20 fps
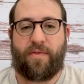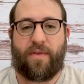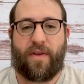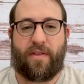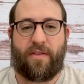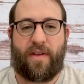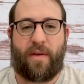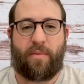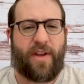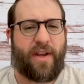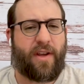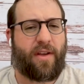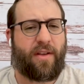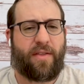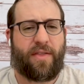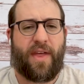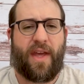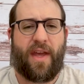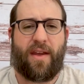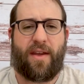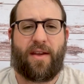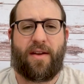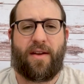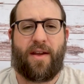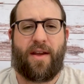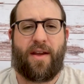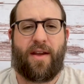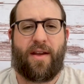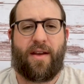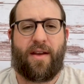It seems like they
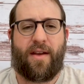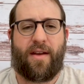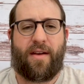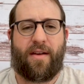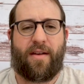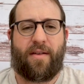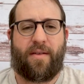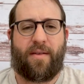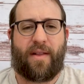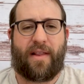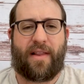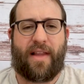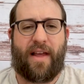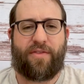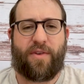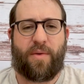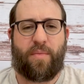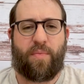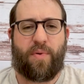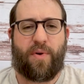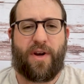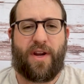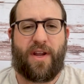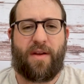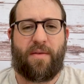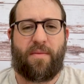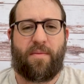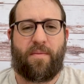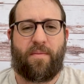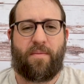left a pretty
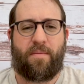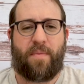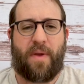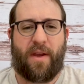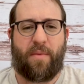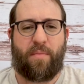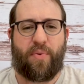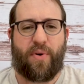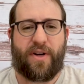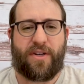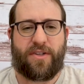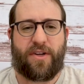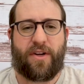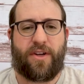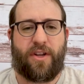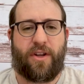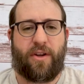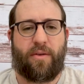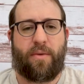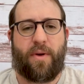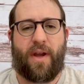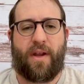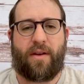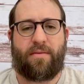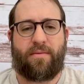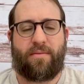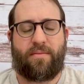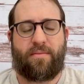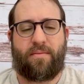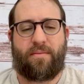big imprint on you,
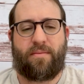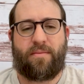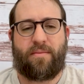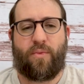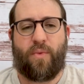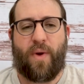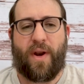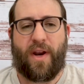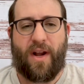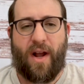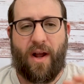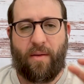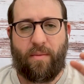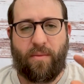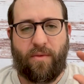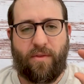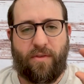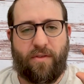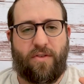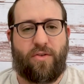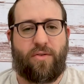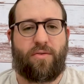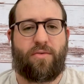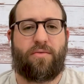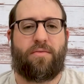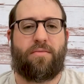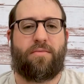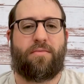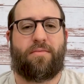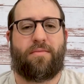and when it comes
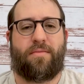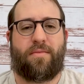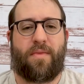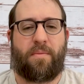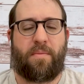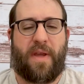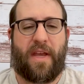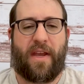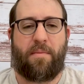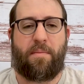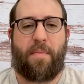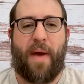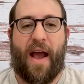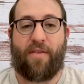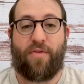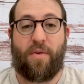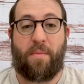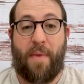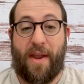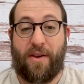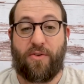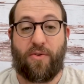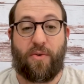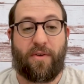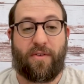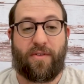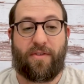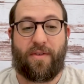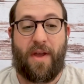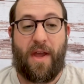to being impactful
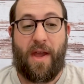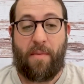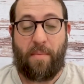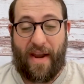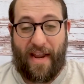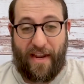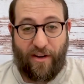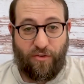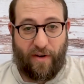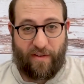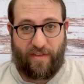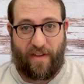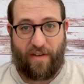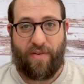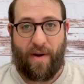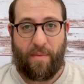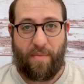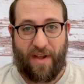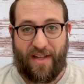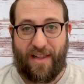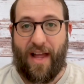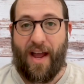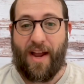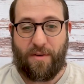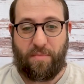mentors, but interesting from the client